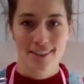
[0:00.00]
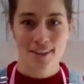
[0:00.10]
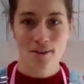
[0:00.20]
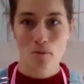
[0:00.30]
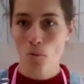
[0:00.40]

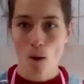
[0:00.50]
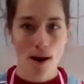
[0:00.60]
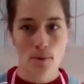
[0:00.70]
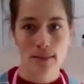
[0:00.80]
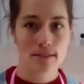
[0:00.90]
So
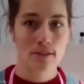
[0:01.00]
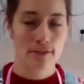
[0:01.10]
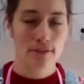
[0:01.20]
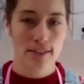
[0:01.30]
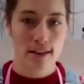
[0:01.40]
why are we still
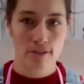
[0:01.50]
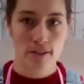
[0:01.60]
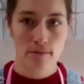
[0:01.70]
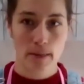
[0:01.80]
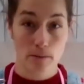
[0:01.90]
giving
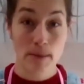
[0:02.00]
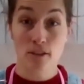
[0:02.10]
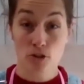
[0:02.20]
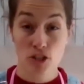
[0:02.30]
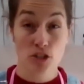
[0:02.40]
7? Because
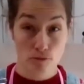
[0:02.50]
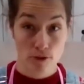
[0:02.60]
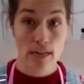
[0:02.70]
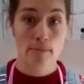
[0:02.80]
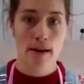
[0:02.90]
pediatricians are
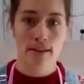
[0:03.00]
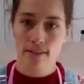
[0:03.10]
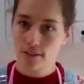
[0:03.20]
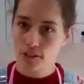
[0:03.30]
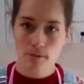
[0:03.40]
really bad at this.